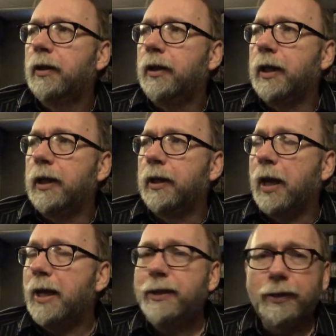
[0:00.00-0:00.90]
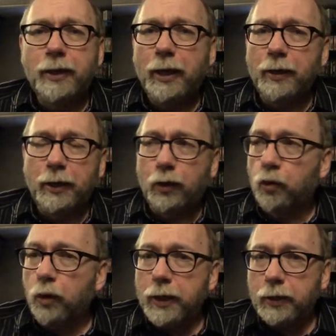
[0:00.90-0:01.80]
and I did not like
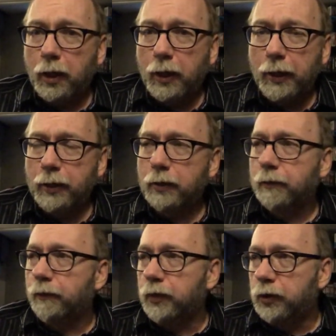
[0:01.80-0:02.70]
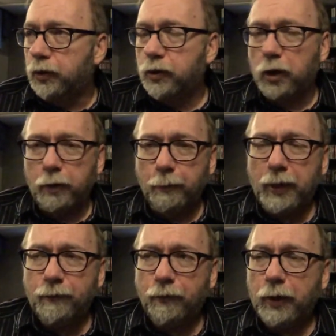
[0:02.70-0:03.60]
great guy, huge Iron
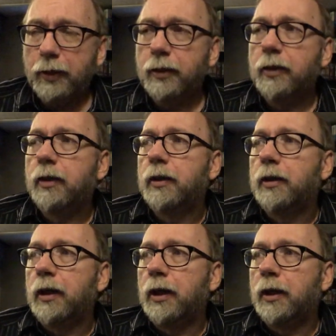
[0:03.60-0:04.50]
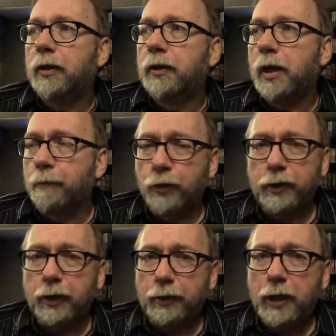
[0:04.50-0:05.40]
Maiden fan, uh, I
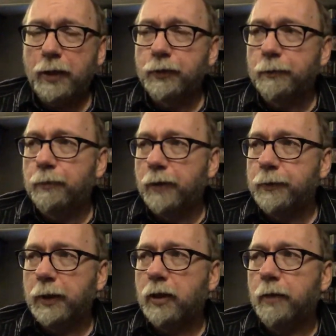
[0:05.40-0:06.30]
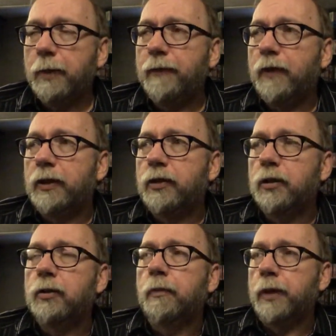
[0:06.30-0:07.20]
appreciate that. I was, I was a big Iron Maiden fan
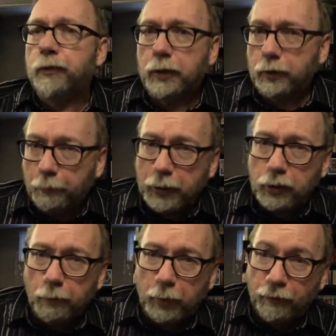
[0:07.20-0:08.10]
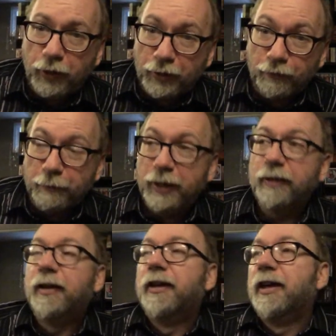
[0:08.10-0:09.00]
too, but he was like the biggest Iron Maiden fan I ever met.
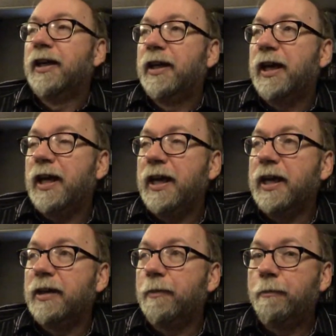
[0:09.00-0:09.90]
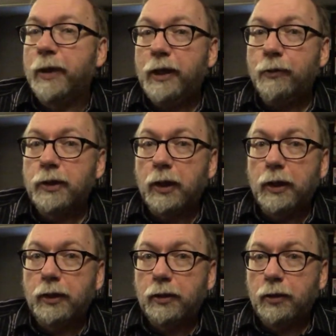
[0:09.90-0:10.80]
And, but he was
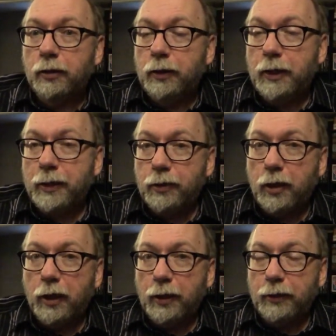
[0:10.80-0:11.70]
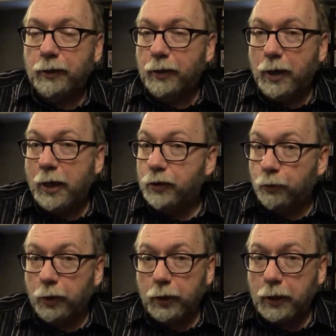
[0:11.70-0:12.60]
like, he had a dialect, and I
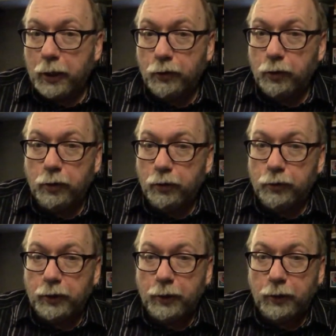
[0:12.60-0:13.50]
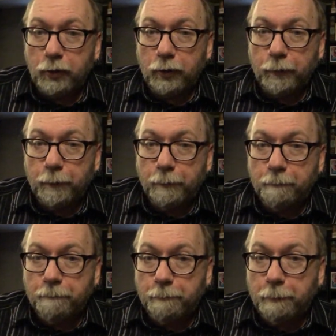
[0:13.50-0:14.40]
swear to God, I couldn't understand anything.
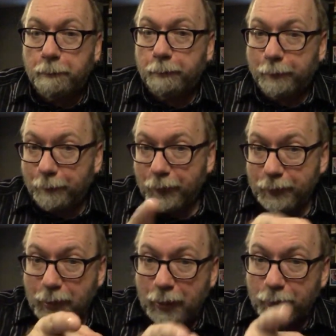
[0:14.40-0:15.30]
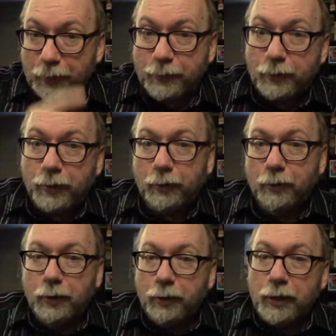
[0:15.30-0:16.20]
Exactly, that's the thing.
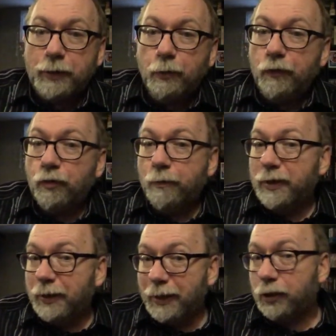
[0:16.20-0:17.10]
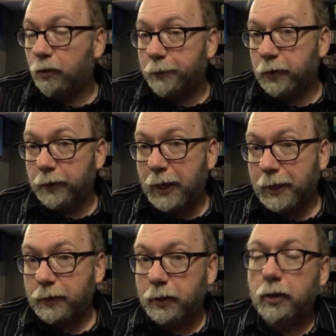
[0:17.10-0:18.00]
Less moving around means less corruption of the
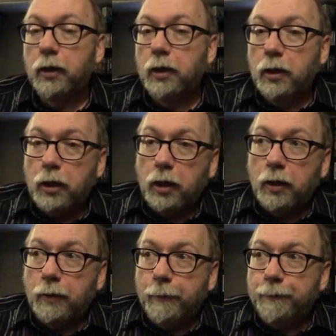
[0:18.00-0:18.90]
accent. Uh,